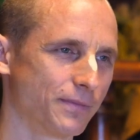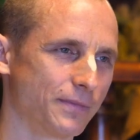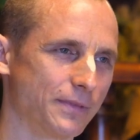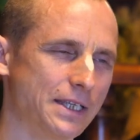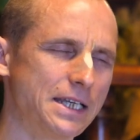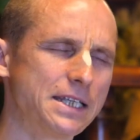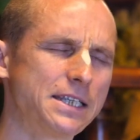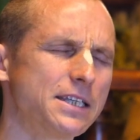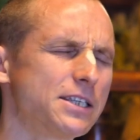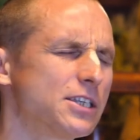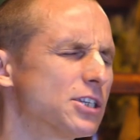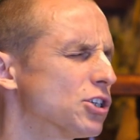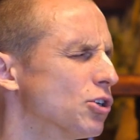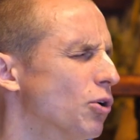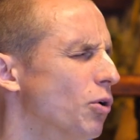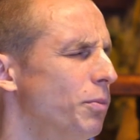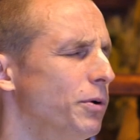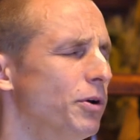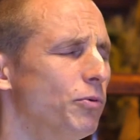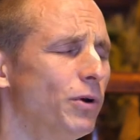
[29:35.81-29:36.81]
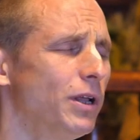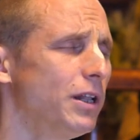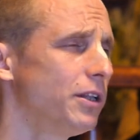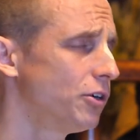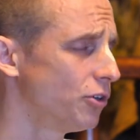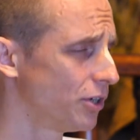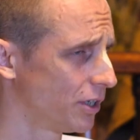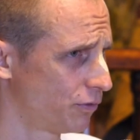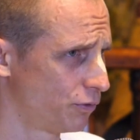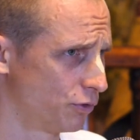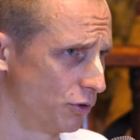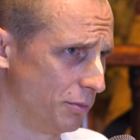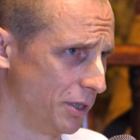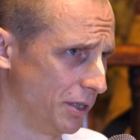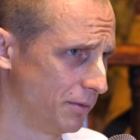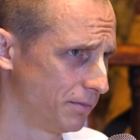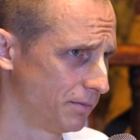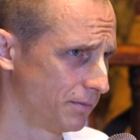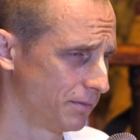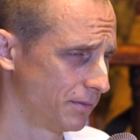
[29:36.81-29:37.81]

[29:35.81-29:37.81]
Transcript: this is so bewildering for me.